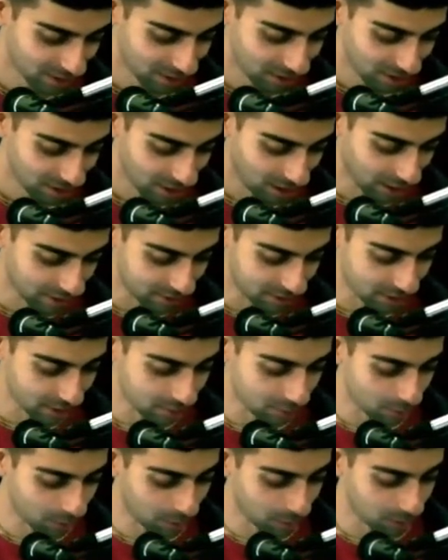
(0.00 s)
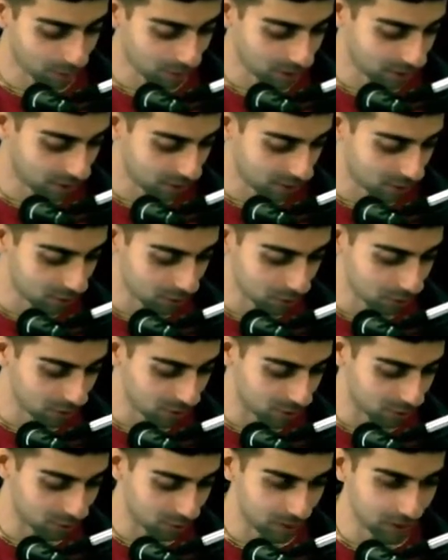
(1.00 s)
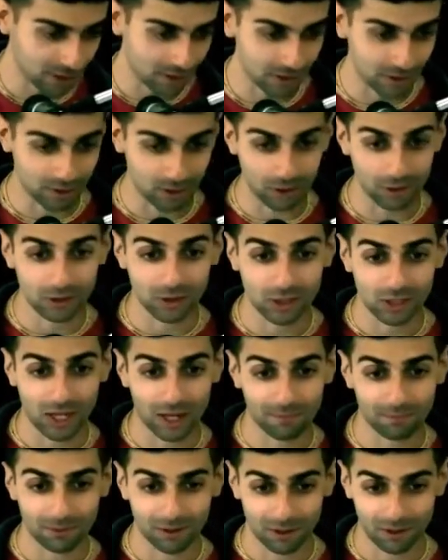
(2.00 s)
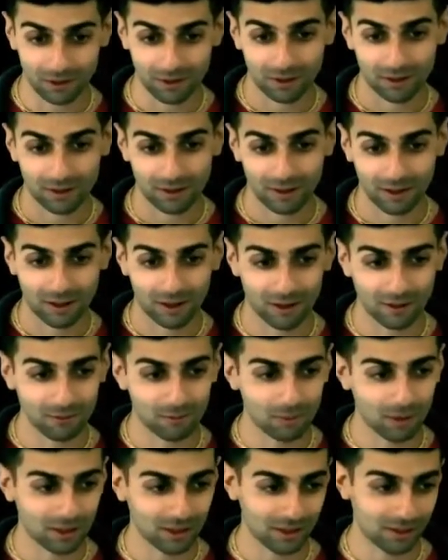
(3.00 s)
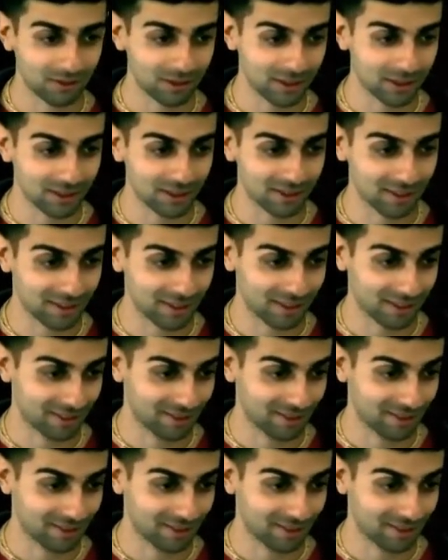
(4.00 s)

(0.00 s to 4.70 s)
I think what we're gonna do is read the third chapter of Bhagavad Gita.